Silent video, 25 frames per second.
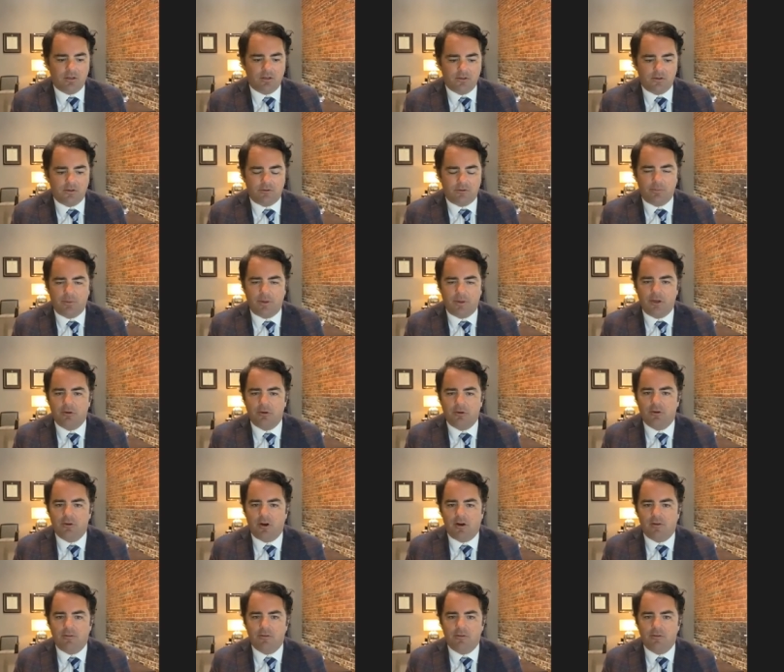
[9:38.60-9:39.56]
the speaker's
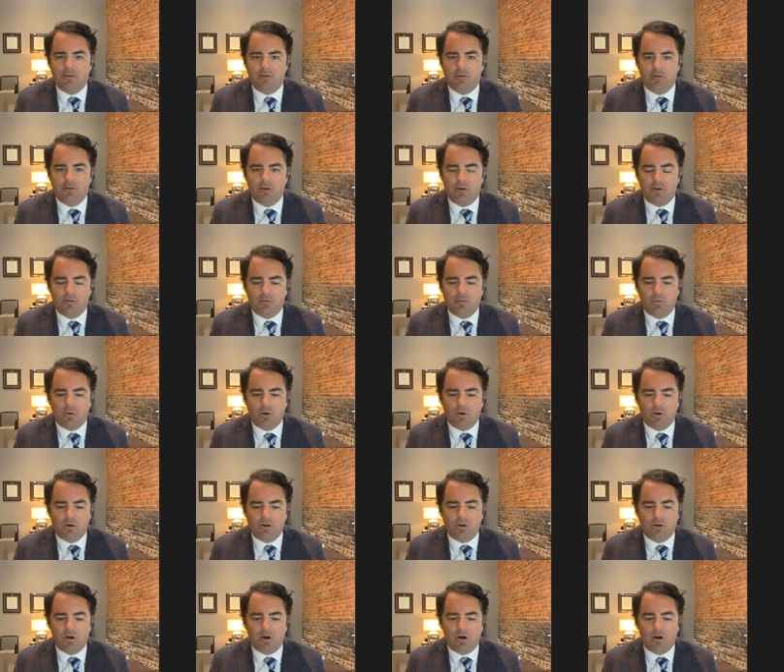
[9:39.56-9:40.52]
office is, is
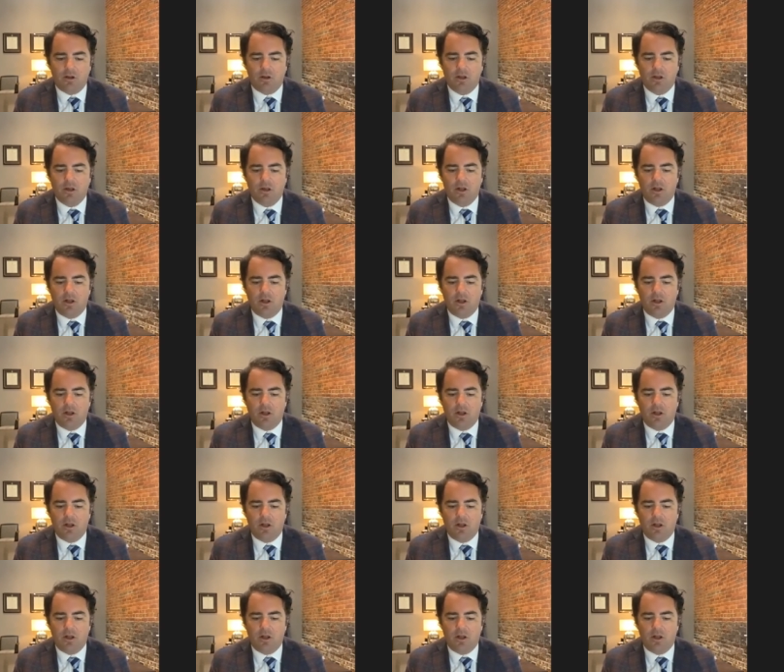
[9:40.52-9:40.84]
working on.